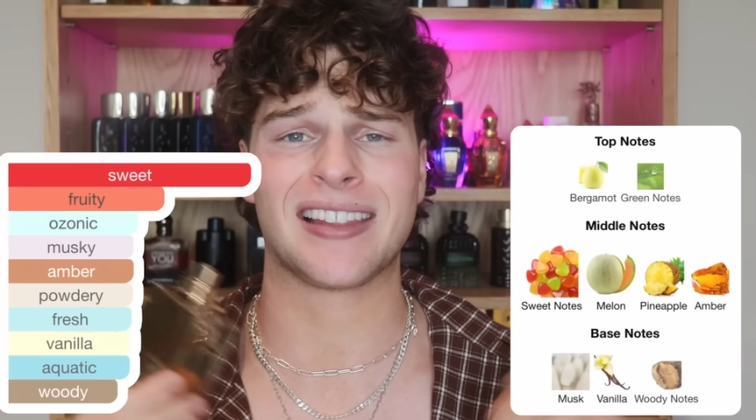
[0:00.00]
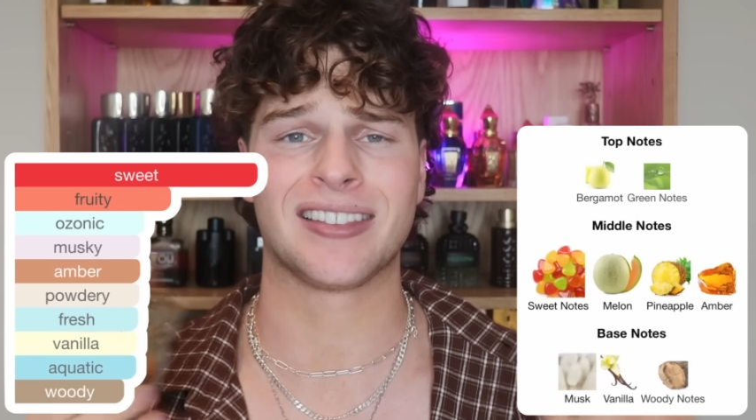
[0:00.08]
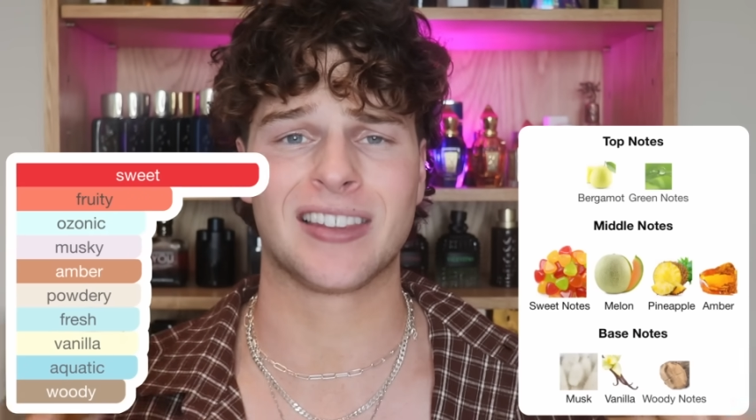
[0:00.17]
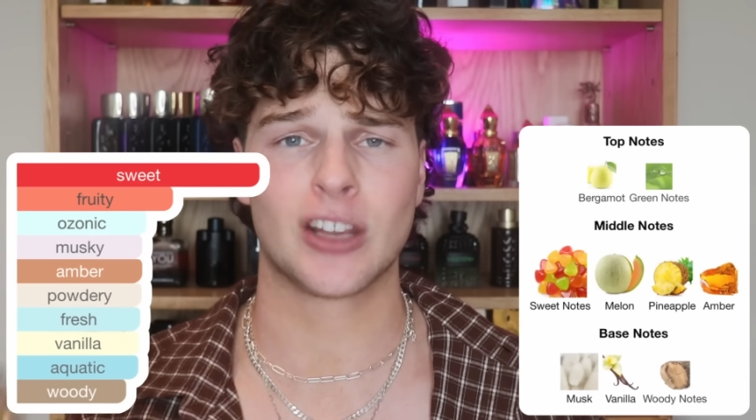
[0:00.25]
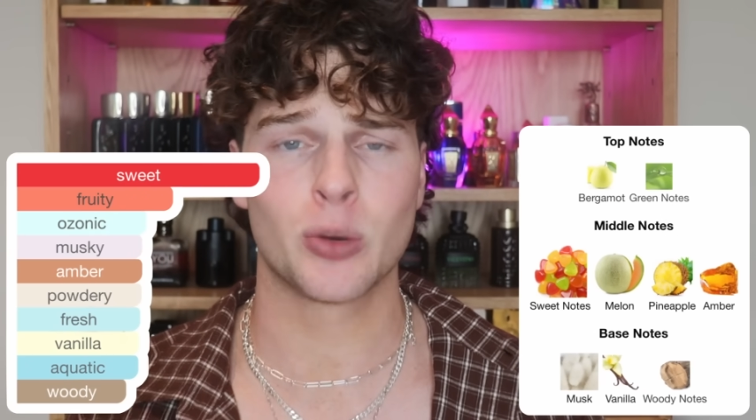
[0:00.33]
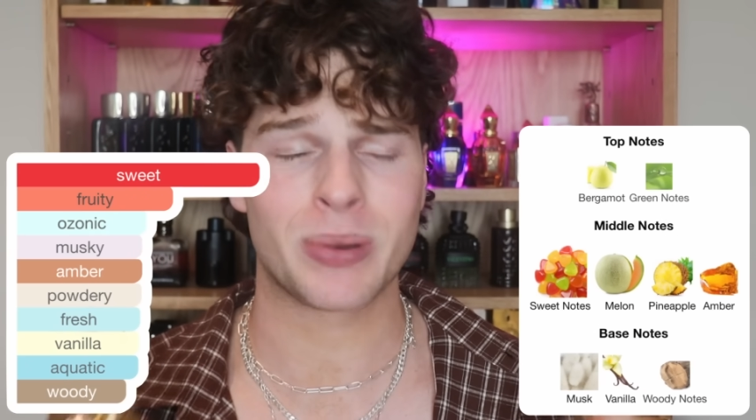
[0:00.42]
a
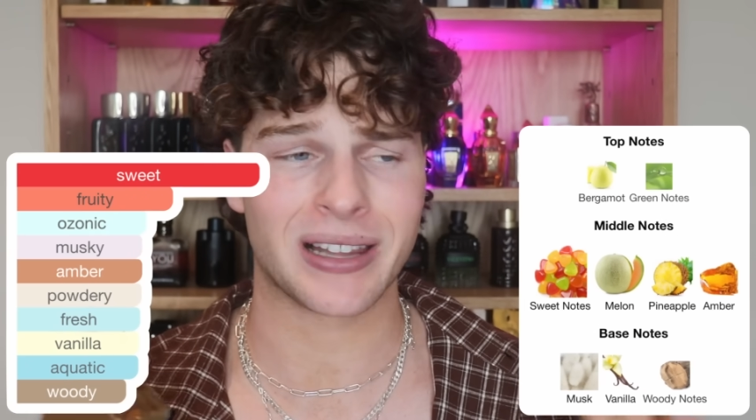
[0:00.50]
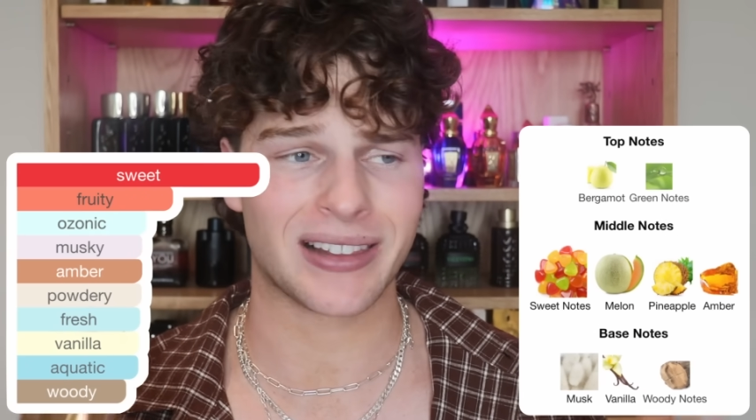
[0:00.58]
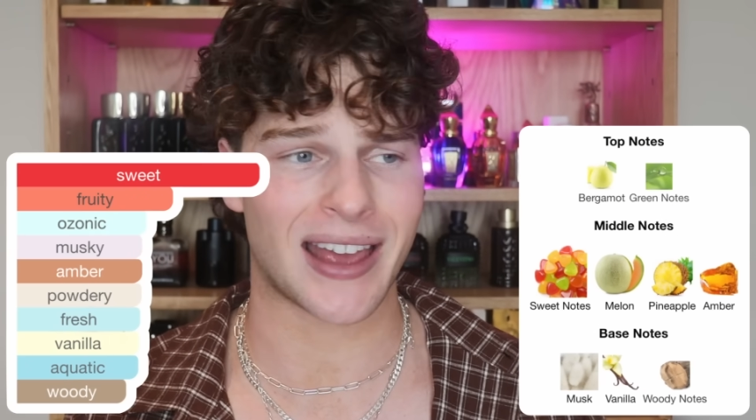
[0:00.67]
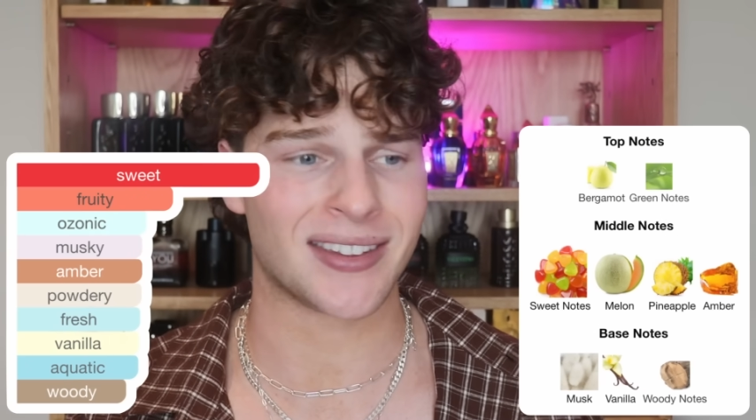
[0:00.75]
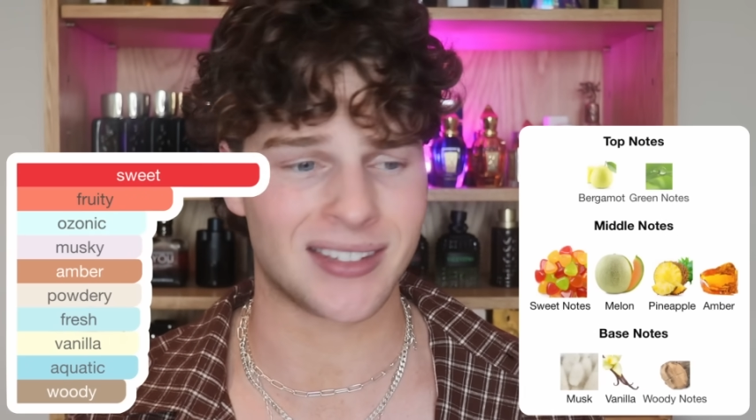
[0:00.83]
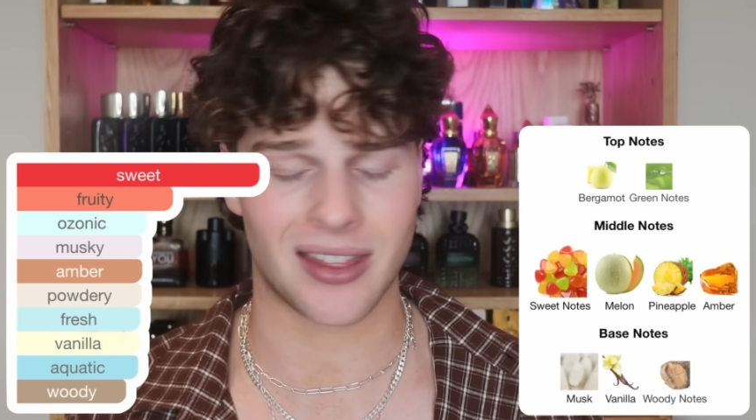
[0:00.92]
little bit
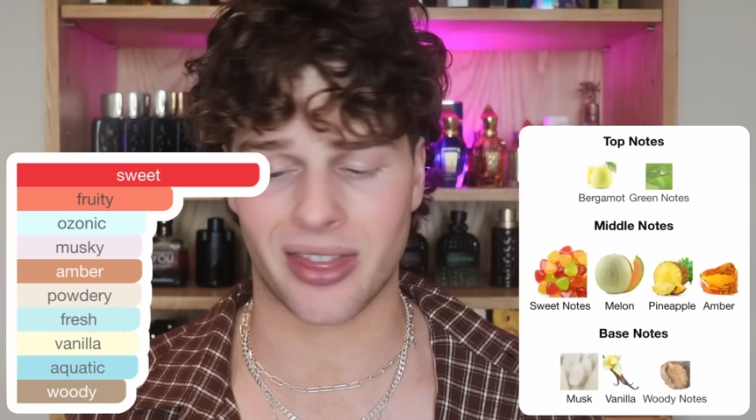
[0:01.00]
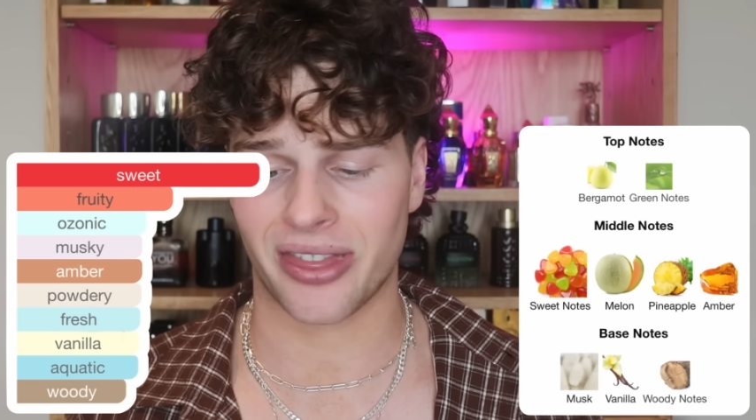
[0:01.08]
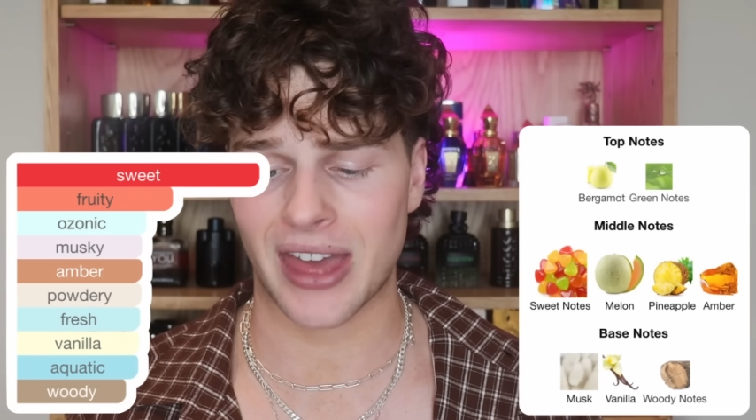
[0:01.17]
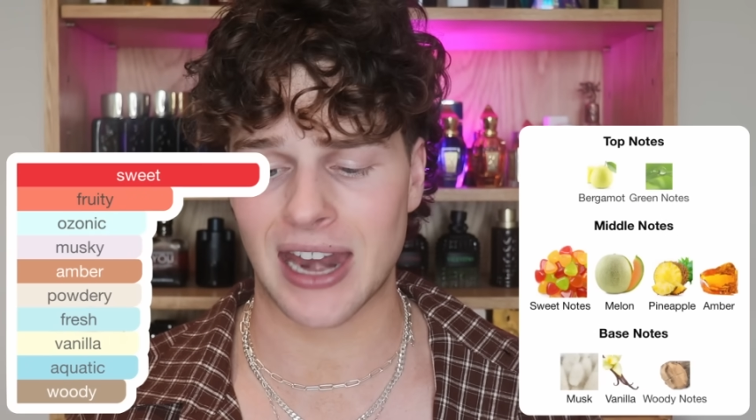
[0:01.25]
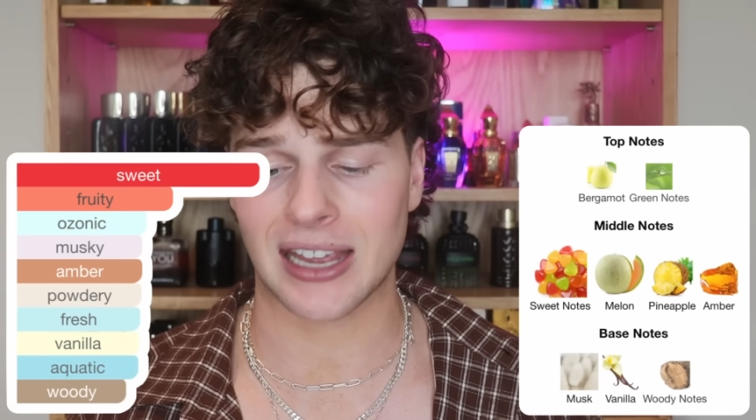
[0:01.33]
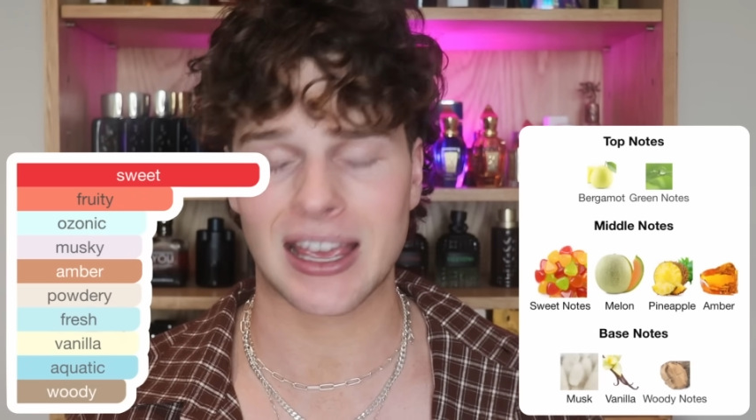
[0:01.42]
less
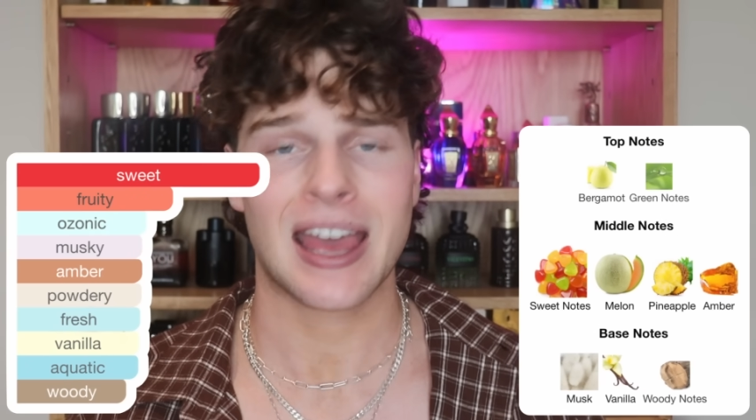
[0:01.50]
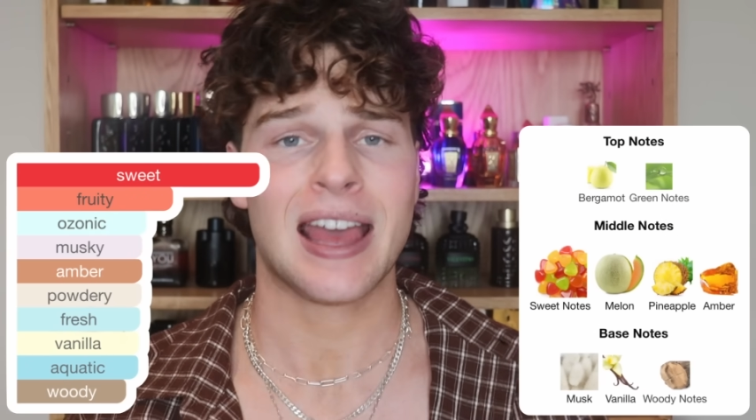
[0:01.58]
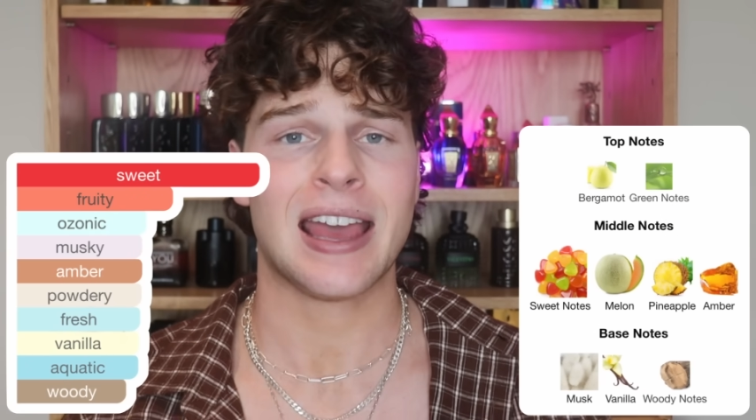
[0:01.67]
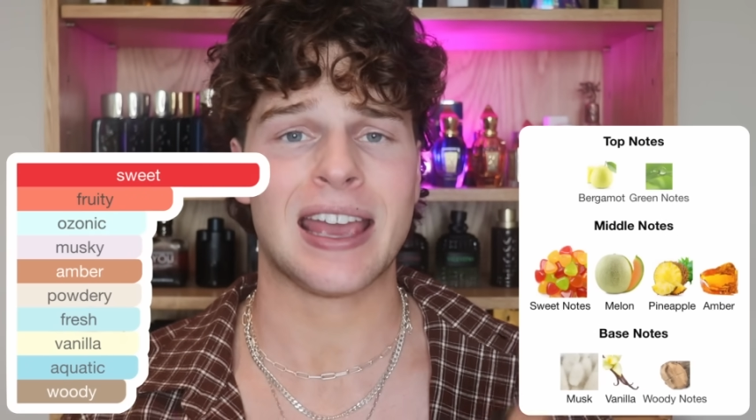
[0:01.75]
synthetic.